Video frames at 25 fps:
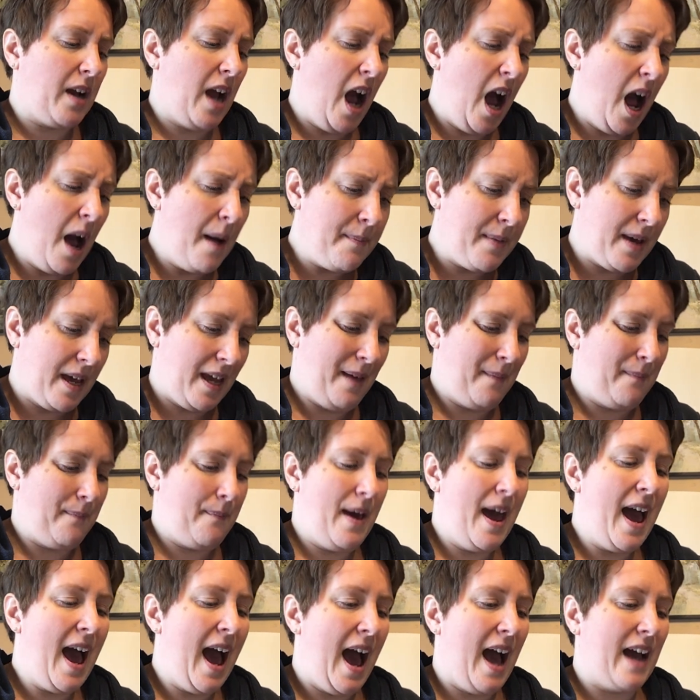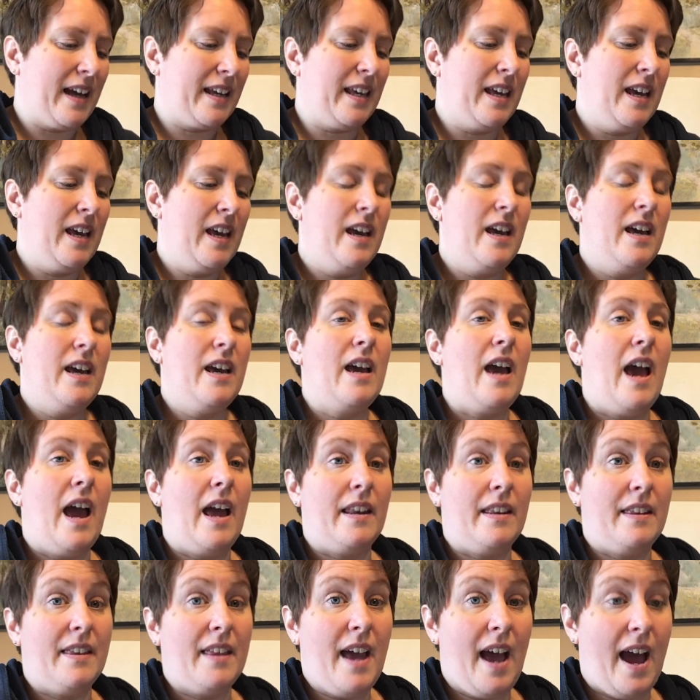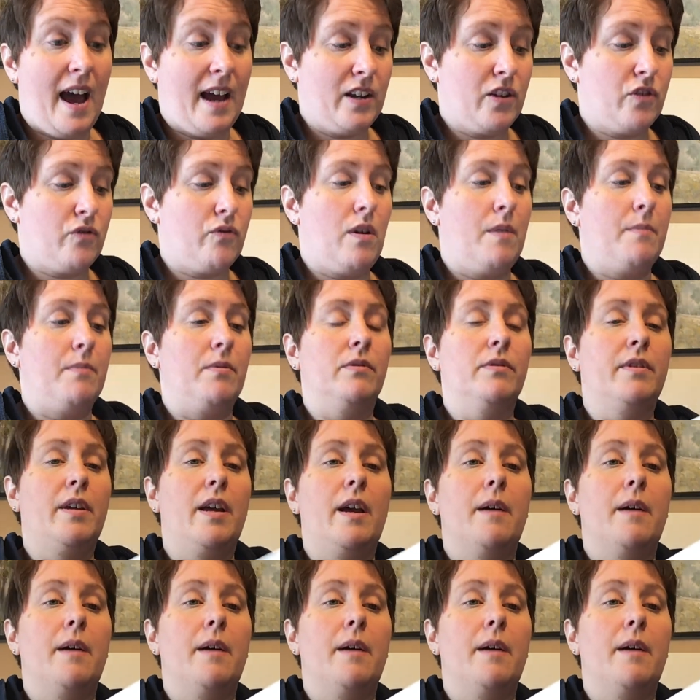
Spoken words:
coming back, and that troubled